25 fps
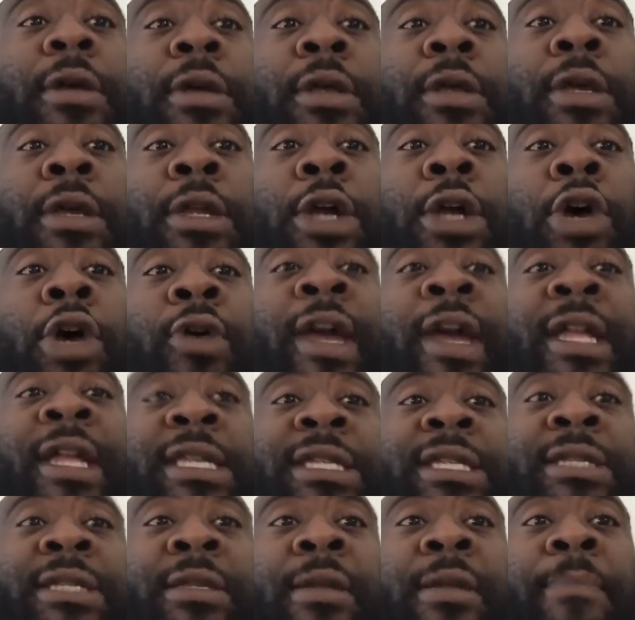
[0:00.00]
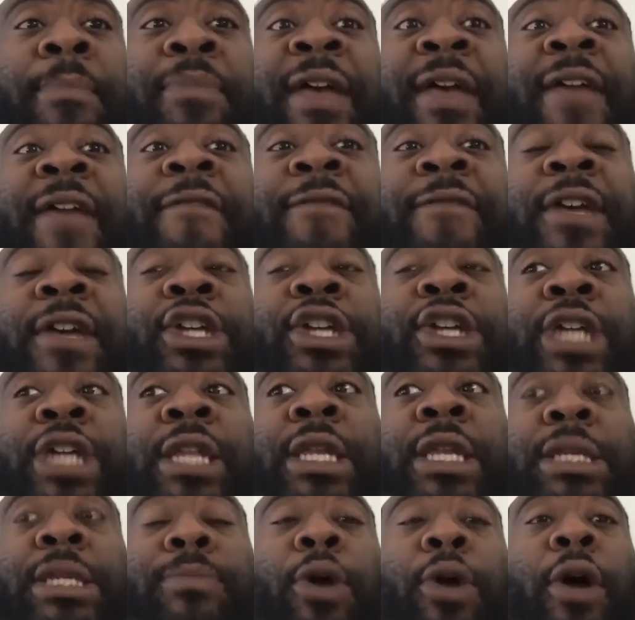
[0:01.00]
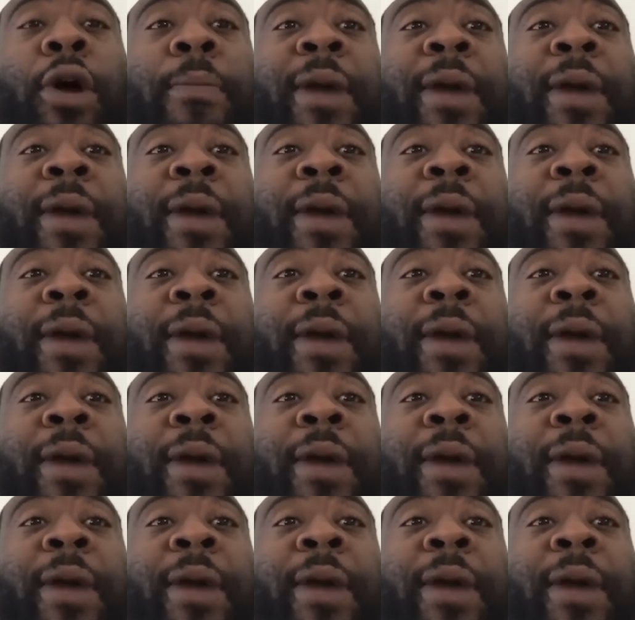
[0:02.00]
You know, it's the big fish in the small